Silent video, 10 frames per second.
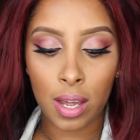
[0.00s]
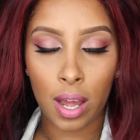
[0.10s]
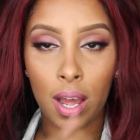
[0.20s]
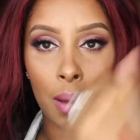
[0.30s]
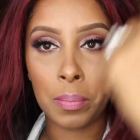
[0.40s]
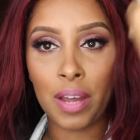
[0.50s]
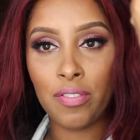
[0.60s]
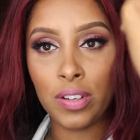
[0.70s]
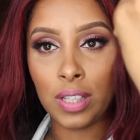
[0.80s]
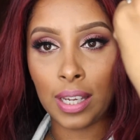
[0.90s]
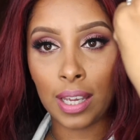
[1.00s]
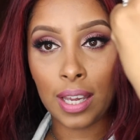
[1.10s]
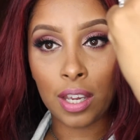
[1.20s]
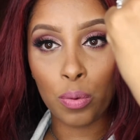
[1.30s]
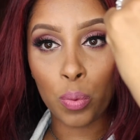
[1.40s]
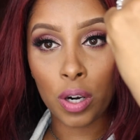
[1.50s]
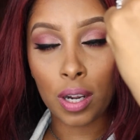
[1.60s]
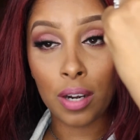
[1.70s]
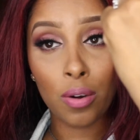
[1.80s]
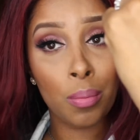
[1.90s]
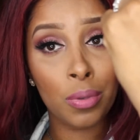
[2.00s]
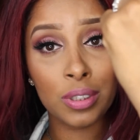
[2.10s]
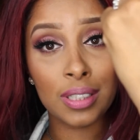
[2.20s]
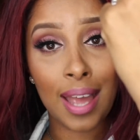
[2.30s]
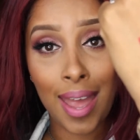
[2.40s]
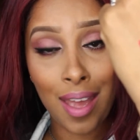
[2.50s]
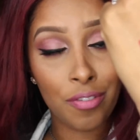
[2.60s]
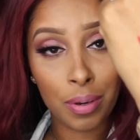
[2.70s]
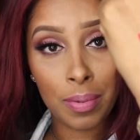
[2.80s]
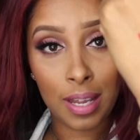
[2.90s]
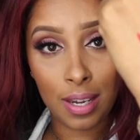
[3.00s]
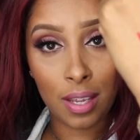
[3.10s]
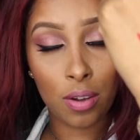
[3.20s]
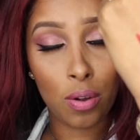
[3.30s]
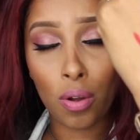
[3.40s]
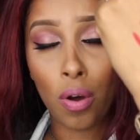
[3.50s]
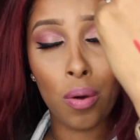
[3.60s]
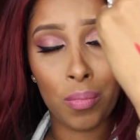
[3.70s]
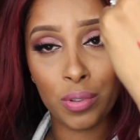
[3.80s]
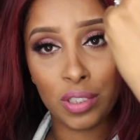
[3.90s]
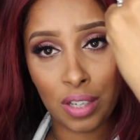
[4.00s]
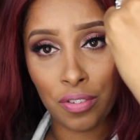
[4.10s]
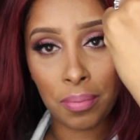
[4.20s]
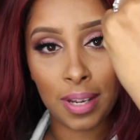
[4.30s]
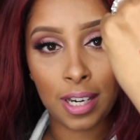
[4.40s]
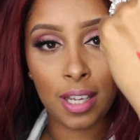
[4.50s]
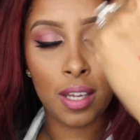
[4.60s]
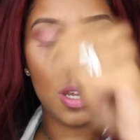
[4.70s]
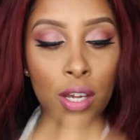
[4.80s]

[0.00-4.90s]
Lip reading: I feel like it can work on almost everybody. Almost everybody.